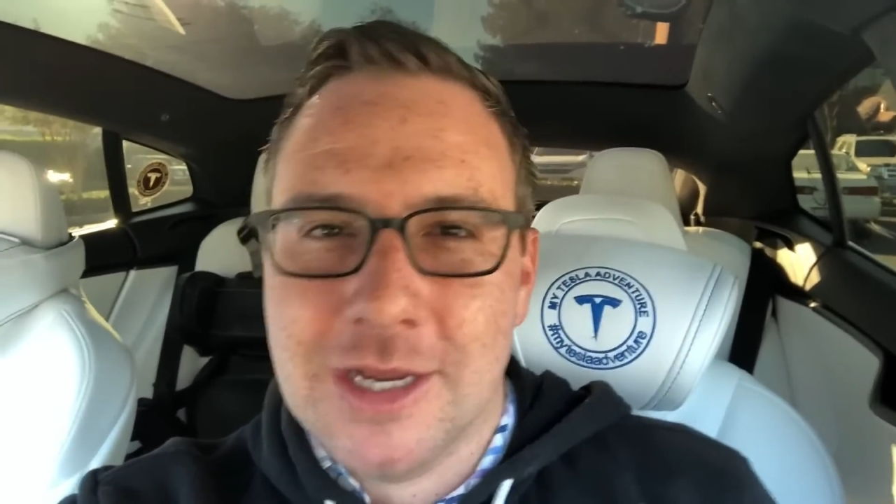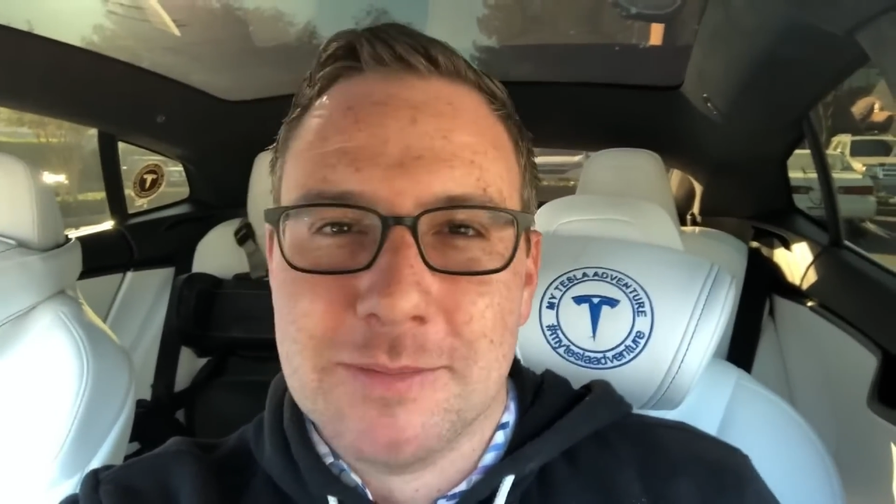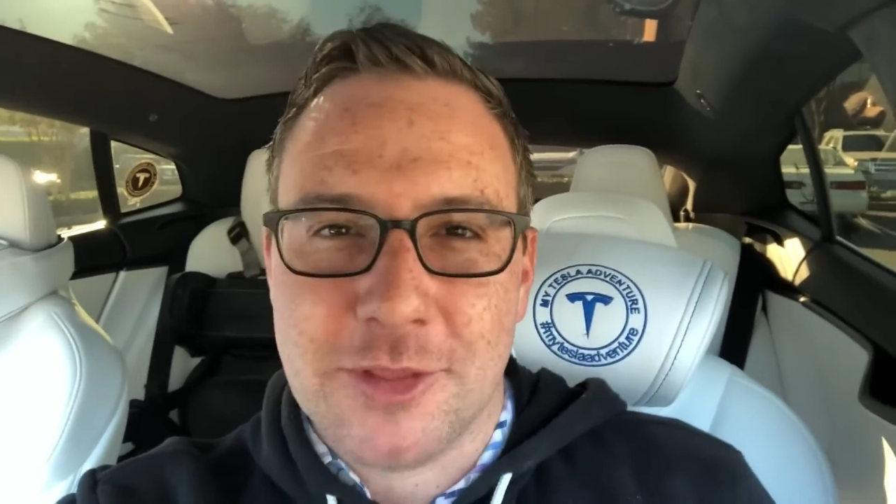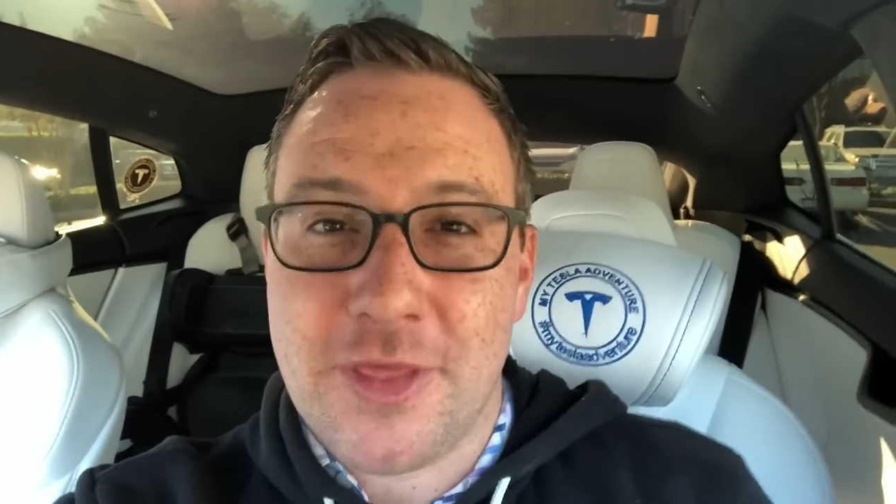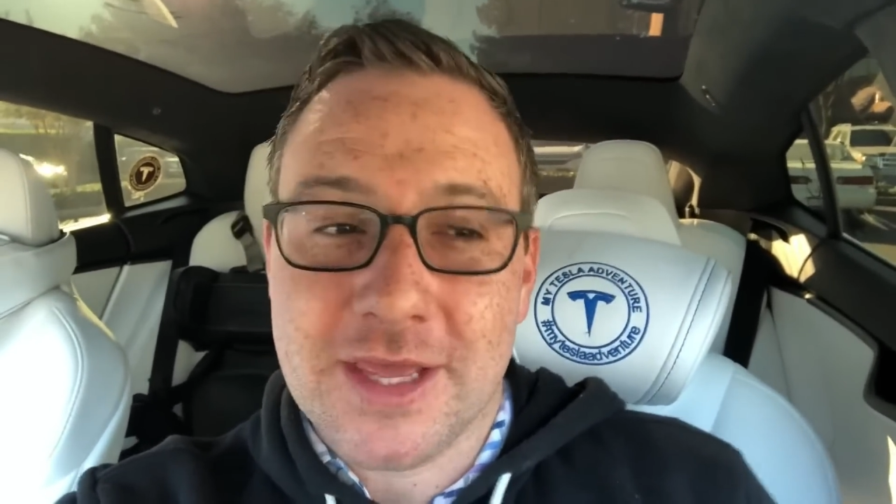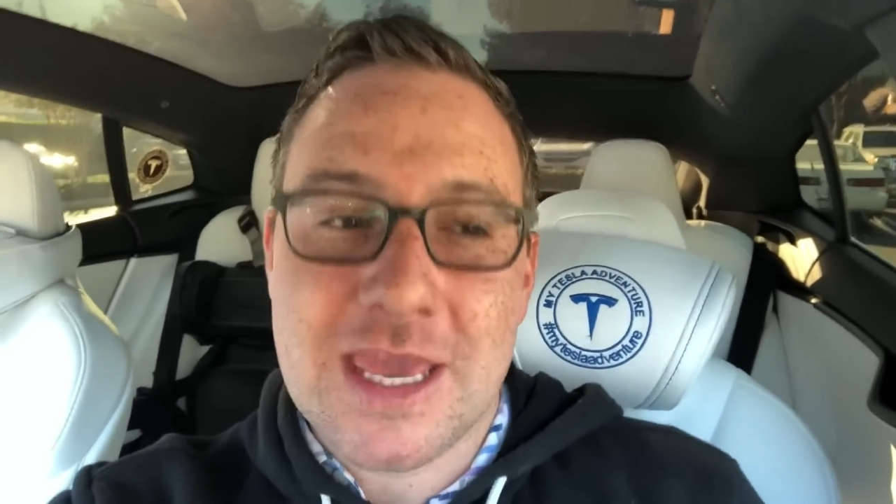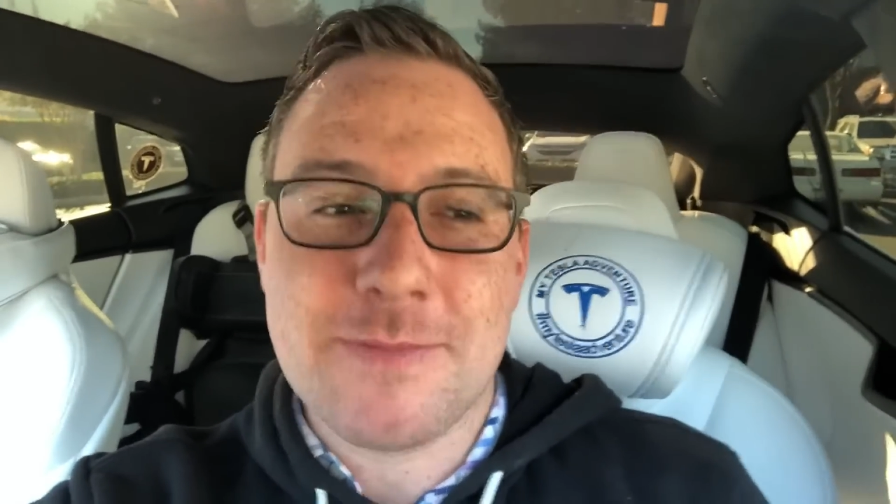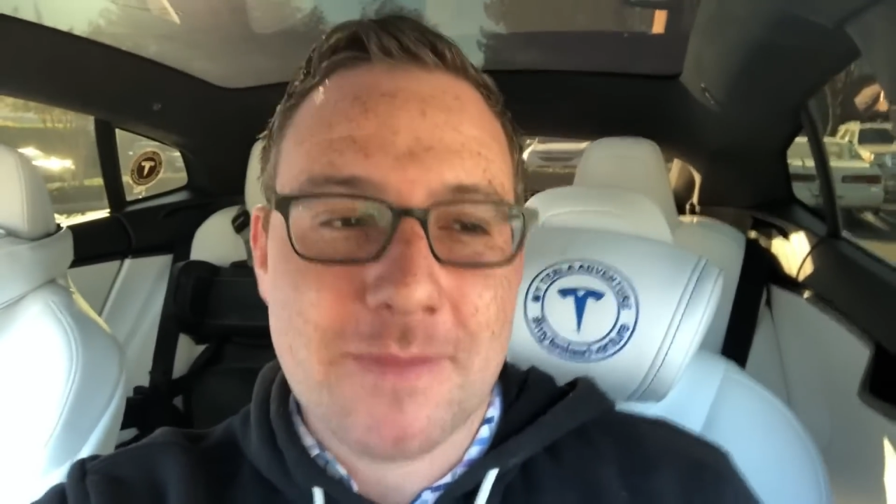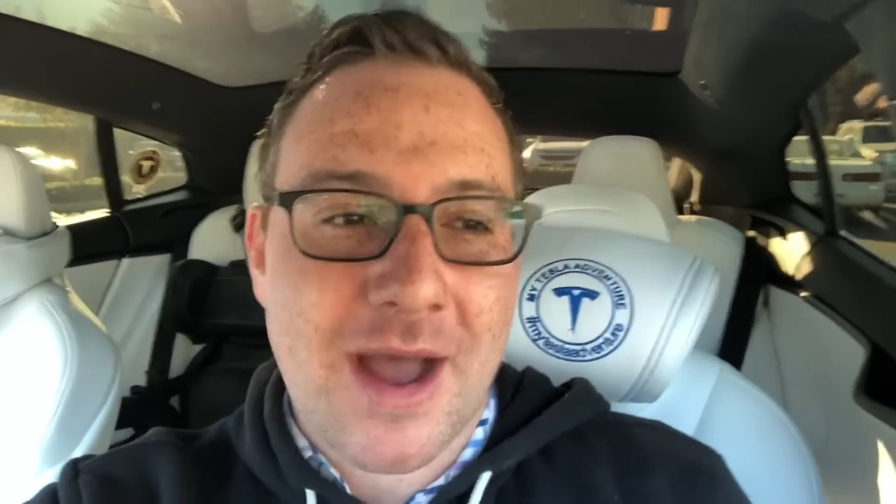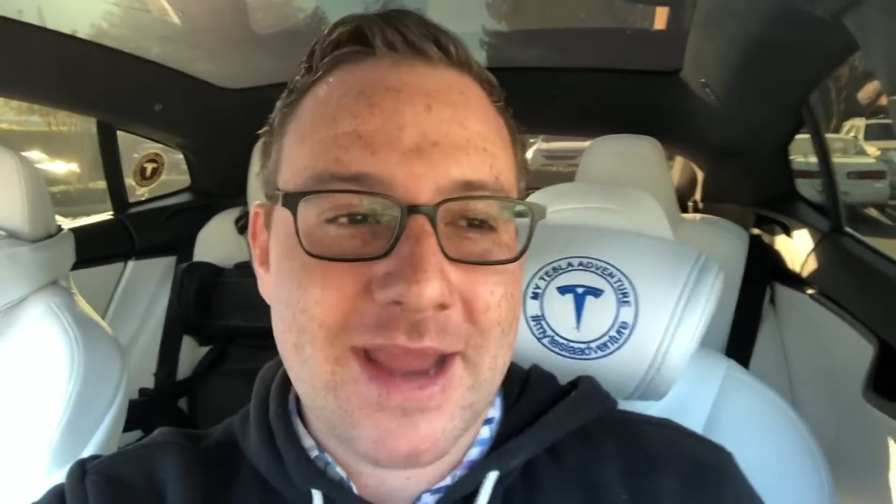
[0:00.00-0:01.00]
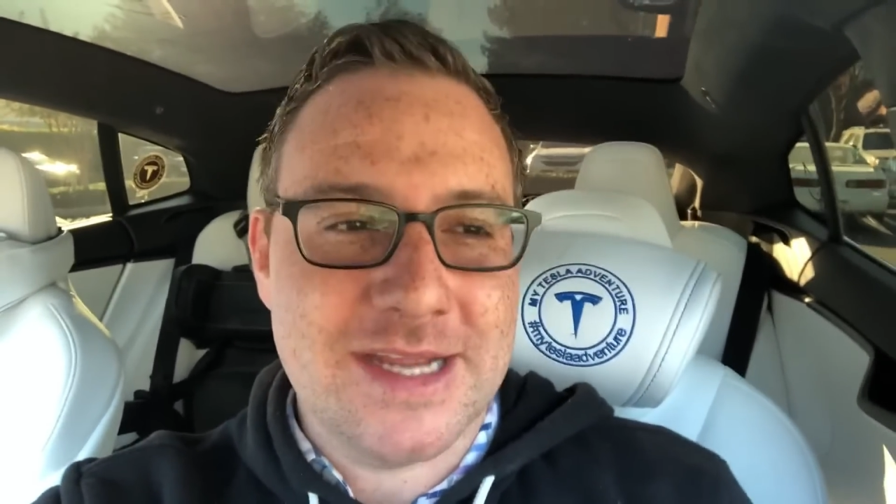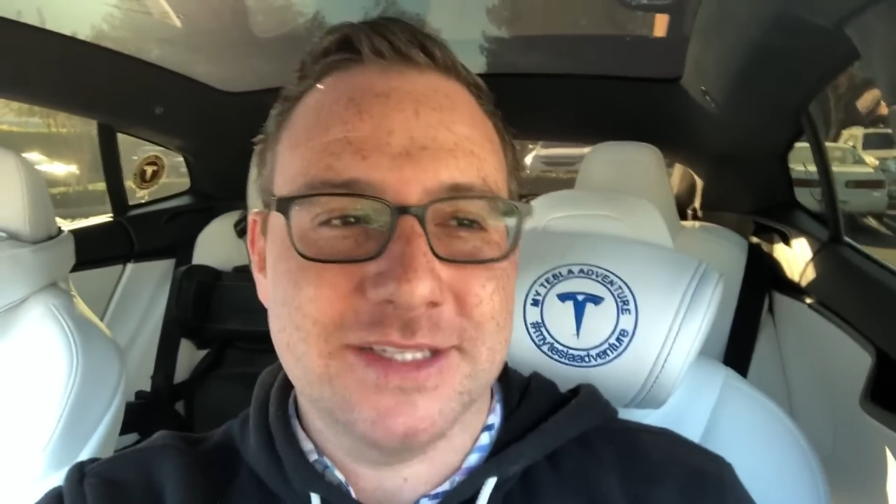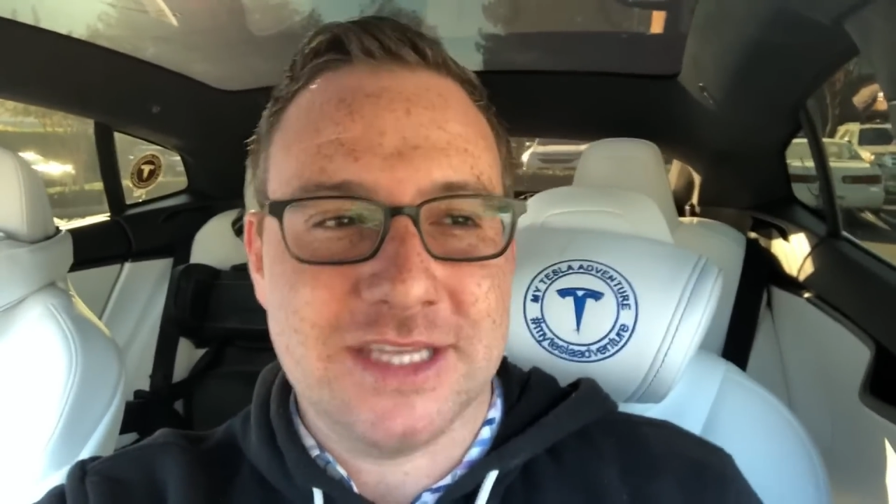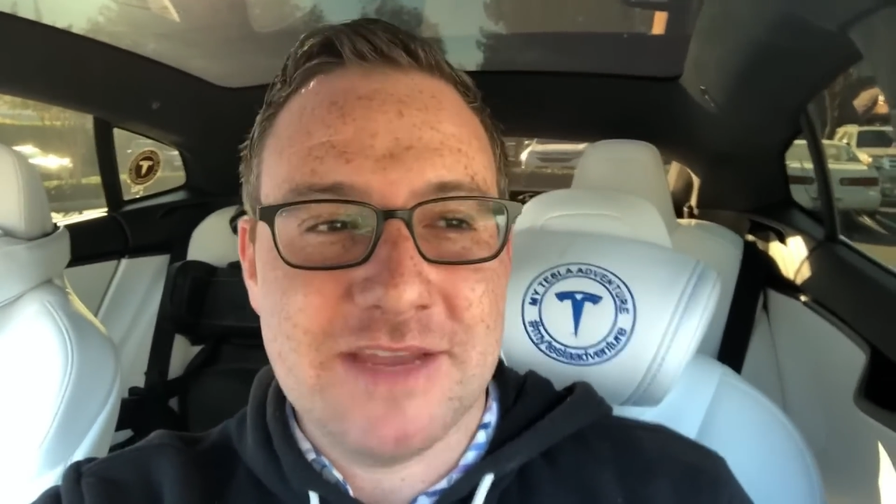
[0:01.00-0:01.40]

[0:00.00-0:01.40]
But the thing to keep in mind is,